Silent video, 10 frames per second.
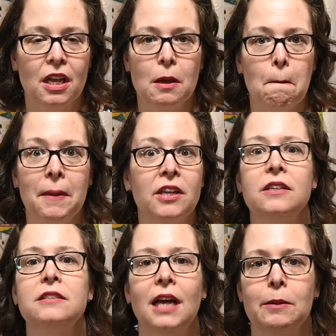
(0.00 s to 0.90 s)
a
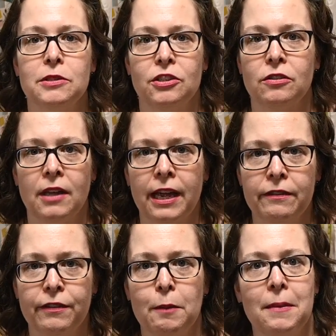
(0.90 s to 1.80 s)
million times in your
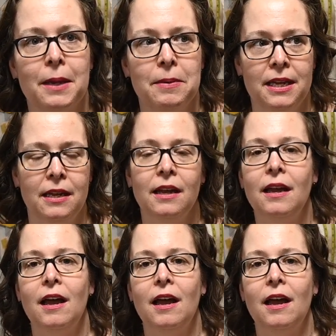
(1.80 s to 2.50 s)
life, and maybe